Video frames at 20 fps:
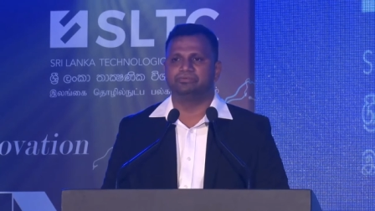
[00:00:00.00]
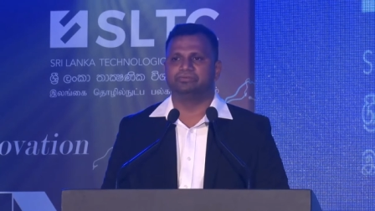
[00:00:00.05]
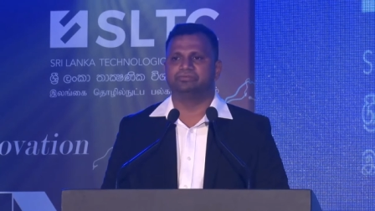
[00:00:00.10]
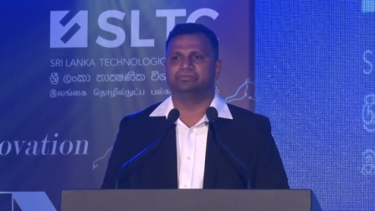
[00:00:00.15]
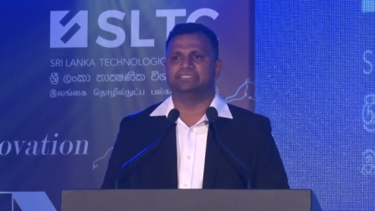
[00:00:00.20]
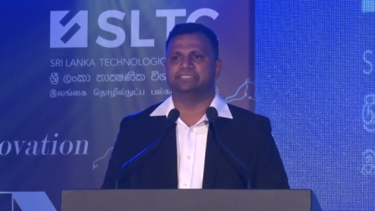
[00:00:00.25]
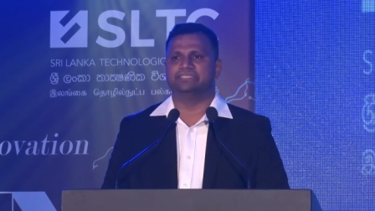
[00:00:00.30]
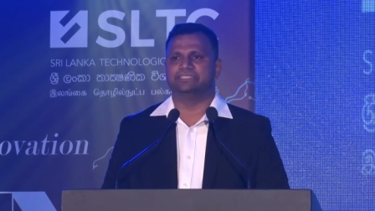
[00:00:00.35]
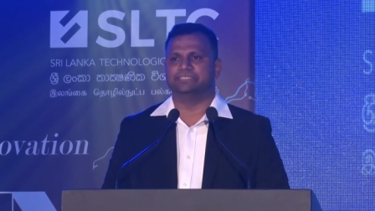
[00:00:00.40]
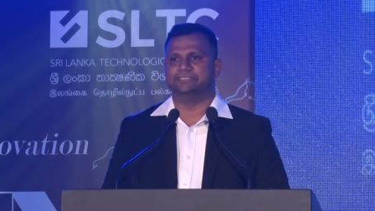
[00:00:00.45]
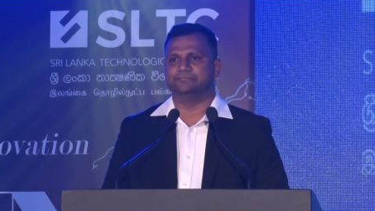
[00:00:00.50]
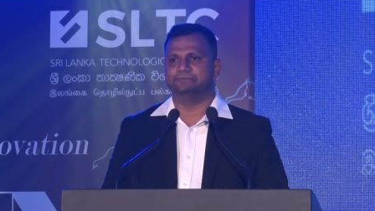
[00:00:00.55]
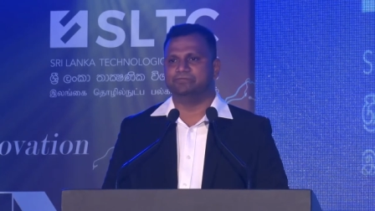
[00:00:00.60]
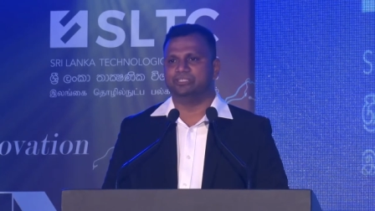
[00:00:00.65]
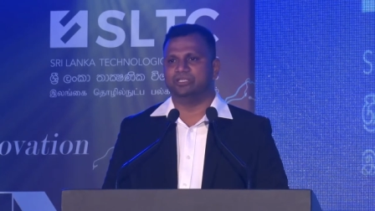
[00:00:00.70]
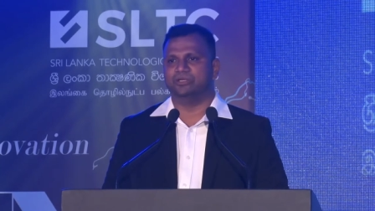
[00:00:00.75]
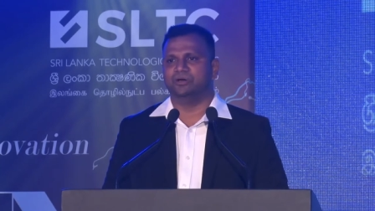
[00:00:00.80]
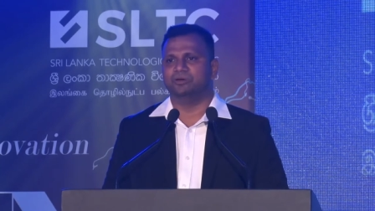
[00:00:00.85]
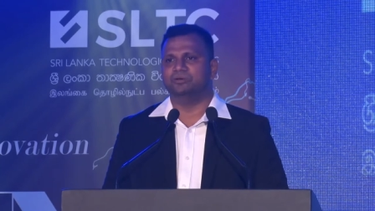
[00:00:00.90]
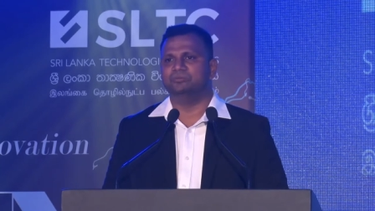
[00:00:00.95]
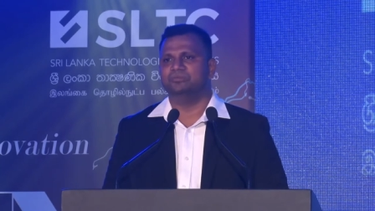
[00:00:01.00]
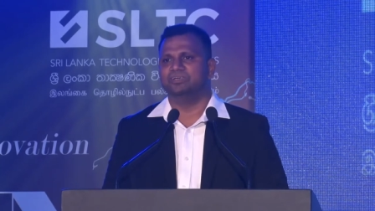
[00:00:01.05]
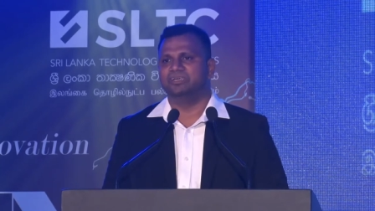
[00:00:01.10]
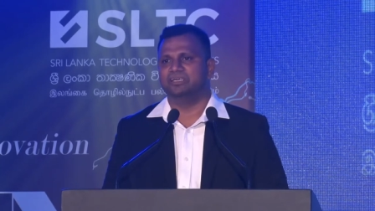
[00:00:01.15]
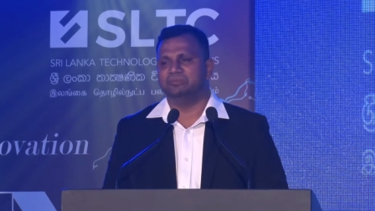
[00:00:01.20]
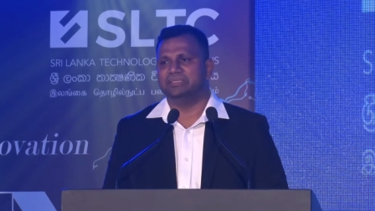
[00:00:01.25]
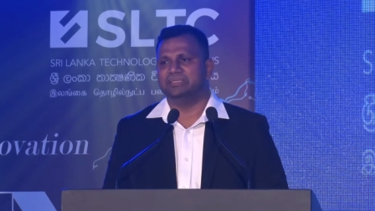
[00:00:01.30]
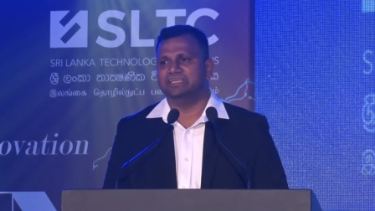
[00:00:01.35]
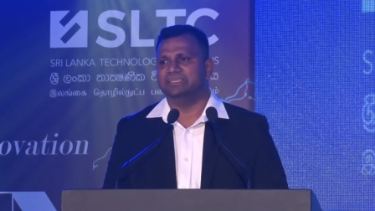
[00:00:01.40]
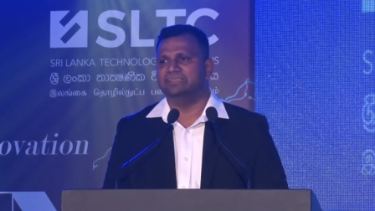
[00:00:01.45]
uh, you know, I
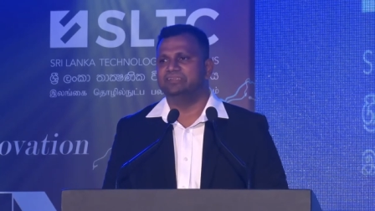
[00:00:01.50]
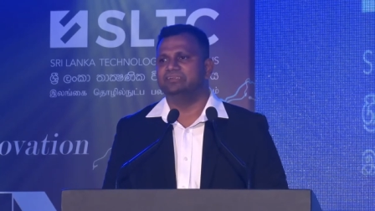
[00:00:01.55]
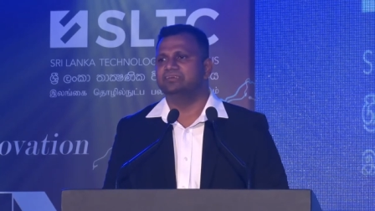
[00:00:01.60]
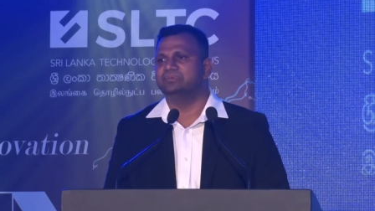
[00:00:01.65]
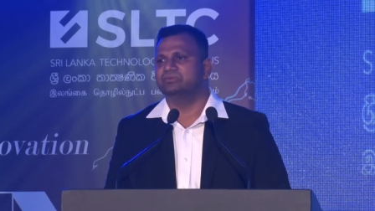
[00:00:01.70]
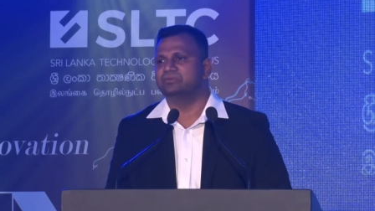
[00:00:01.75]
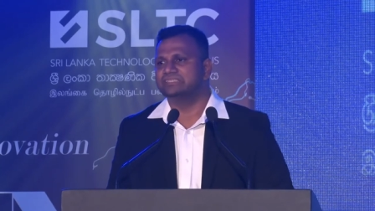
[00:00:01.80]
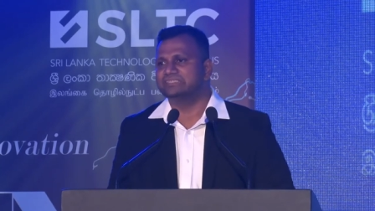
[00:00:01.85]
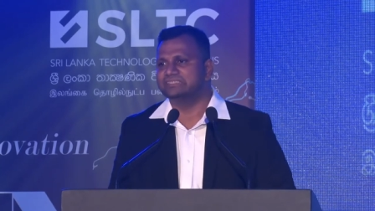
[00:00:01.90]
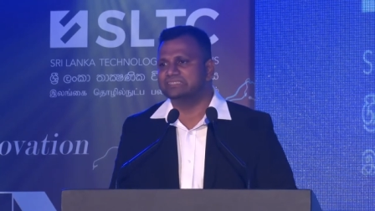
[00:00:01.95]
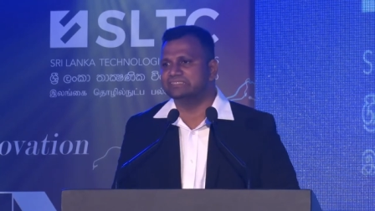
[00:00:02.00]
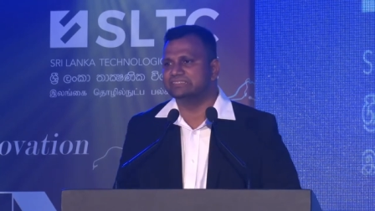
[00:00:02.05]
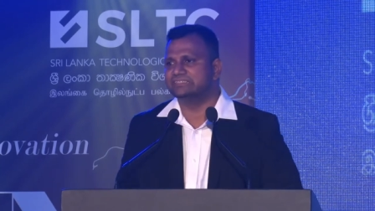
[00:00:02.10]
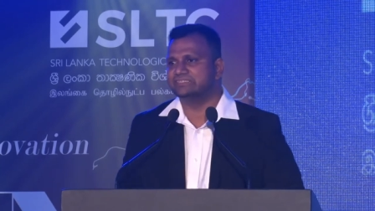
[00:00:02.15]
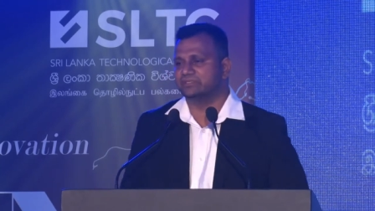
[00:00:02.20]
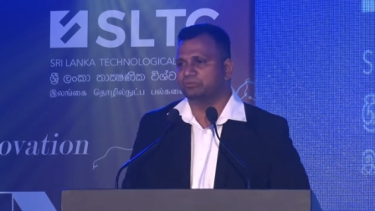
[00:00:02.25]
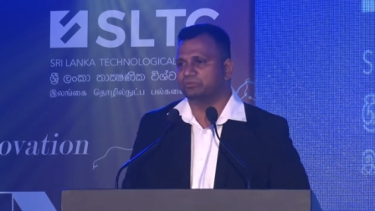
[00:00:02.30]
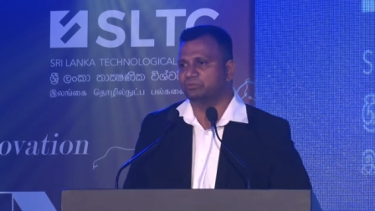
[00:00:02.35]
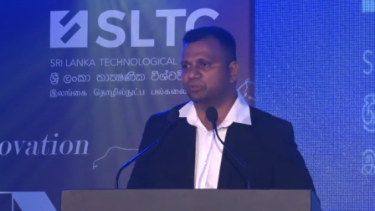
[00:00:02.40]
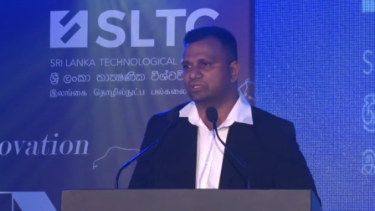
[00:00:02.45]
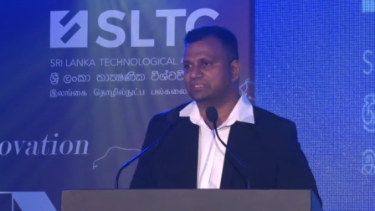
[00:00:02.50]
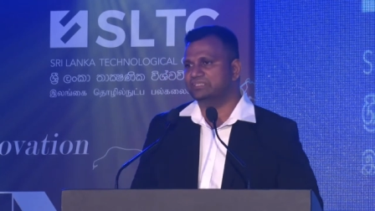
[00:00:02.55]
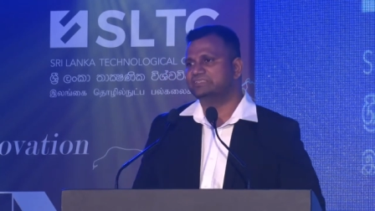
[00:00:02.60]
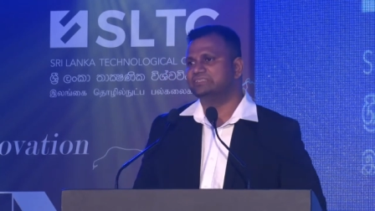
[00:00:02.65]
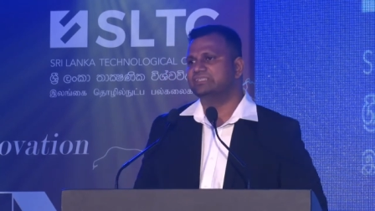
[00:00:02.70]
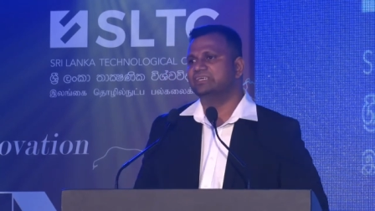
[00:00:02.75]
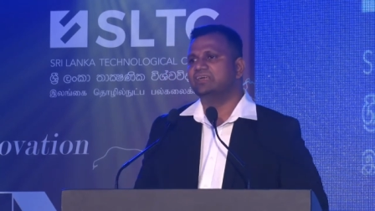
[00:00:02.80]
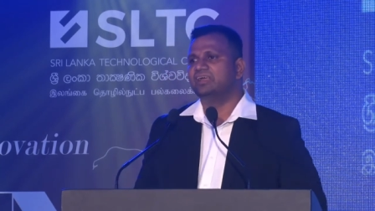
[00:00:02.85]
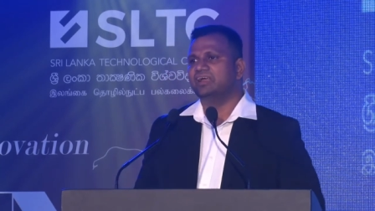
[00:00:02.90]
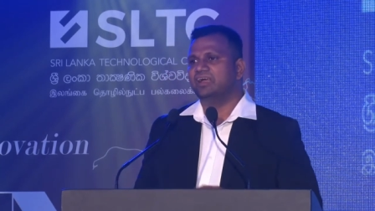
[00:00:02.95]
mean, research award
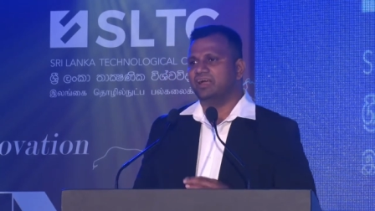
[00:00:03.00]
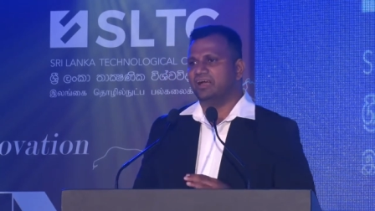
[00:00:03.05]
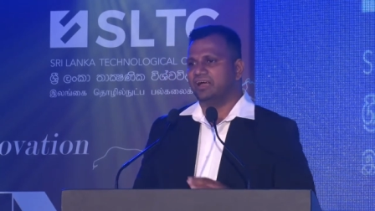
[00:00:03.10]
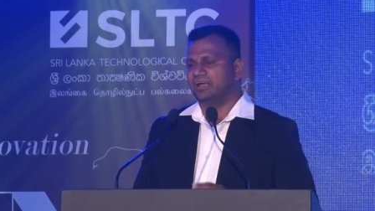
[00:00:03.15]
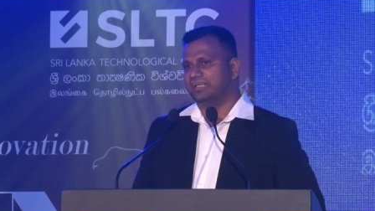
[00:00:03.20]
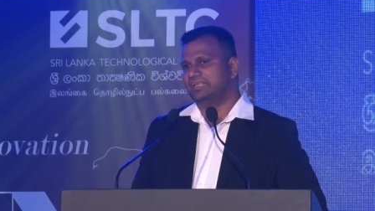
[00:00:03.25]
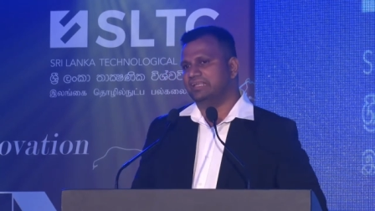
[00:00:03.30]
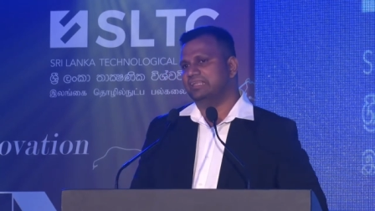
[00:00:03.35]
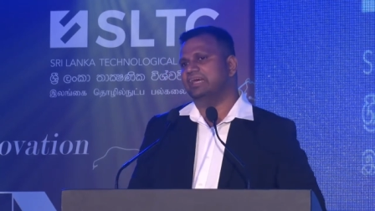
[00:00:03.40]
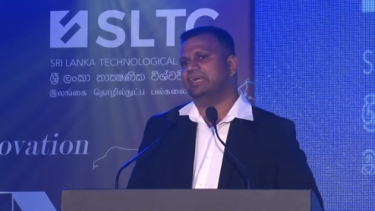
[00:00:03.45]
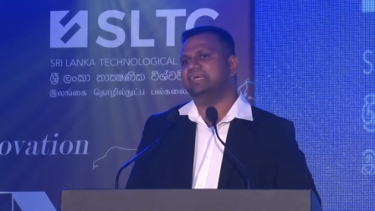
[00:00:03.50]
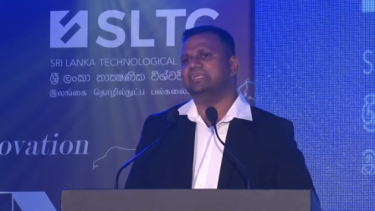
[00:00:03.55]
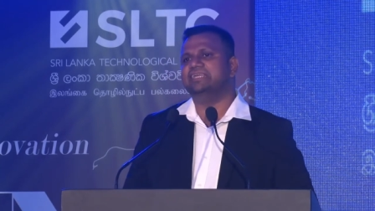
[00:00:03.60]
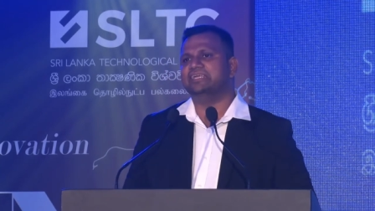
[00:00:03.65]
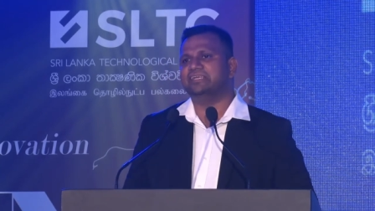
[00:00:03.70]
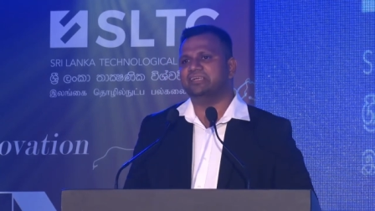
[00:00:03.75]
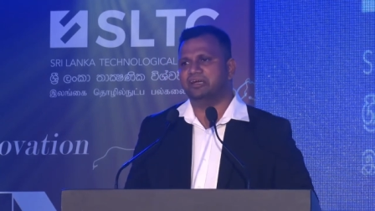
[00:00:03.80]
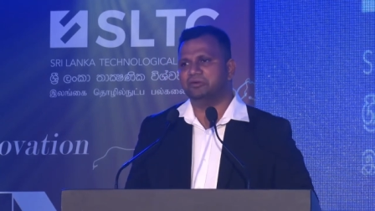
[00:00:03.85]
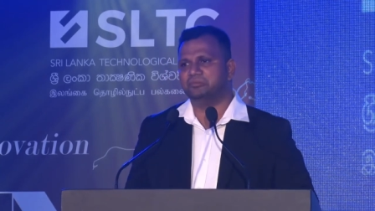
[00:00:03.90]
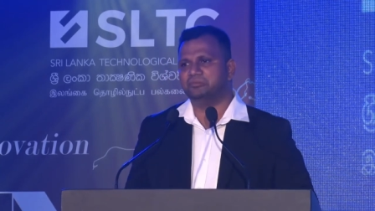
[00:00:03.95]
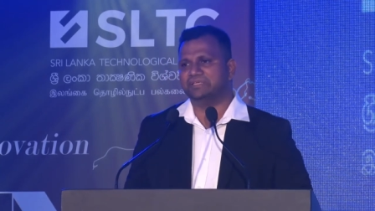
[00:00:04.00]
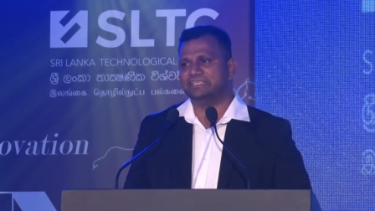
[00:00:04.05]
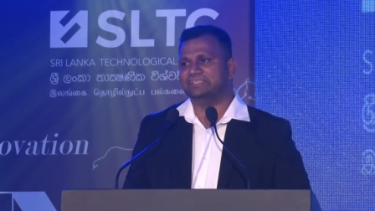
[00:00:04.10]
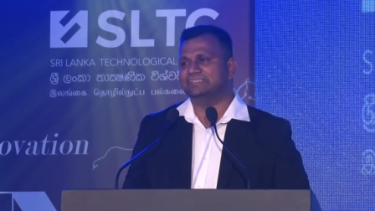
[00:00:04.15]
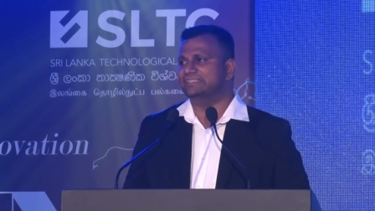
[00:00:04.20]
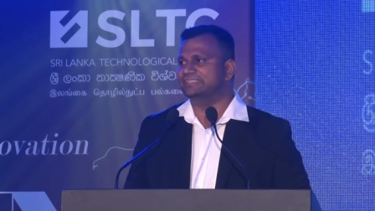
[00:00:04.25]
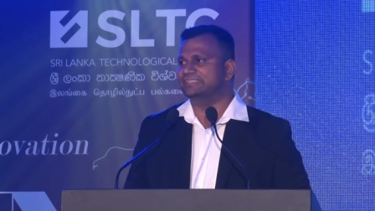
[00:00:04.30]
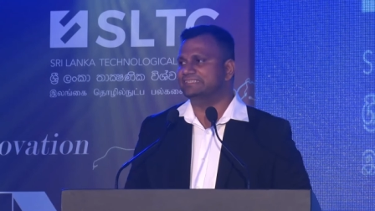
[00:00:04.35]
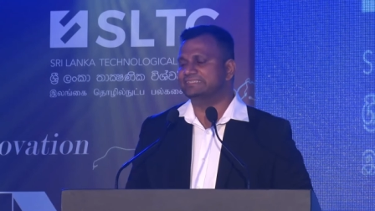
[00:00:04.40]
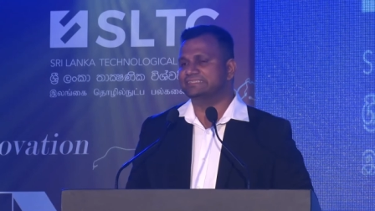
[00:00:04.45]
uh, lining up in
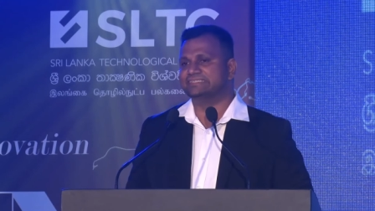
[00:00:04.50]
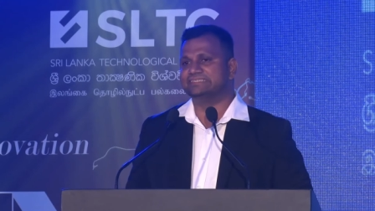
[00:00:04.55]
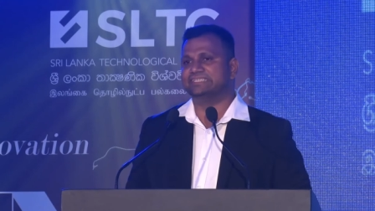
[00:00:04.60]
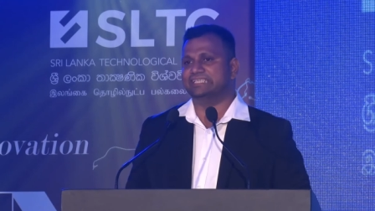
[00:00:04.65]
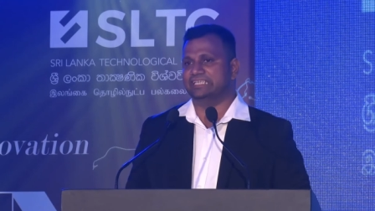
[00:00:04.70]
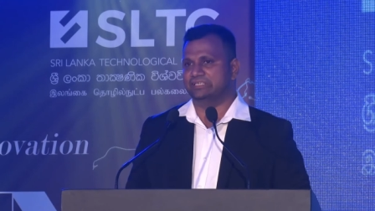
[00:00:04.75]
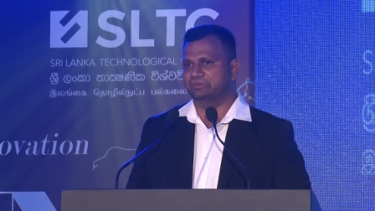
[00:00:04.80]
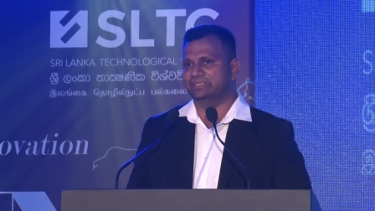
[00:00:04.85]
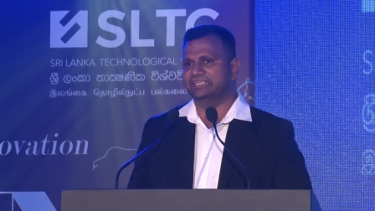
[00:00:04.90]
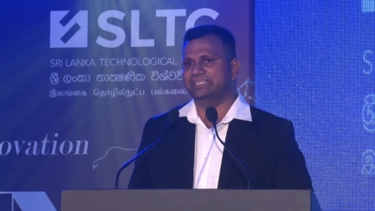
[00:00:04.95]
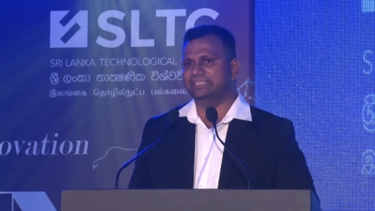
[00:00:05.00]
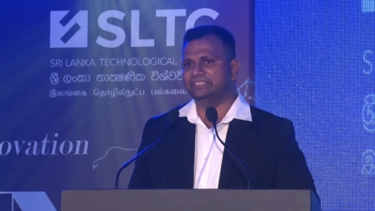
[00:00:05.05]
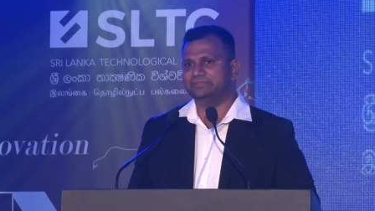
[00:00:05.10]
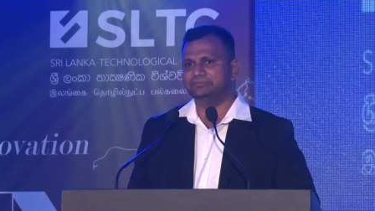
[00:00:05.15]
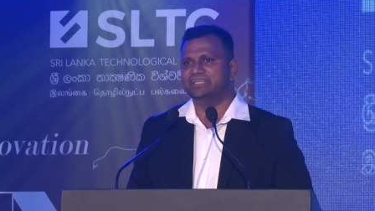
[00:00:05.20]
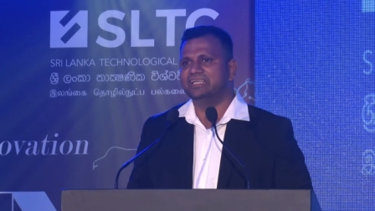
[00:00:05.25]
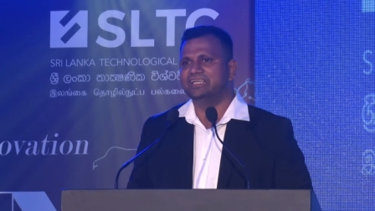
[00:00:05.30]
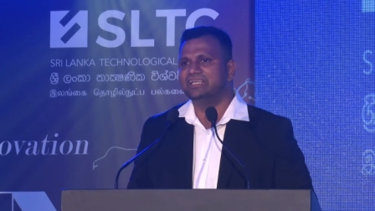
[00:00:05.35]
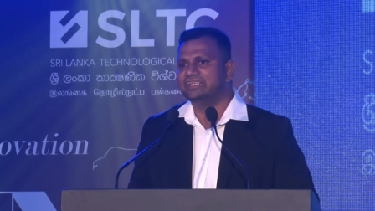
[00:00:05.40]
this evening.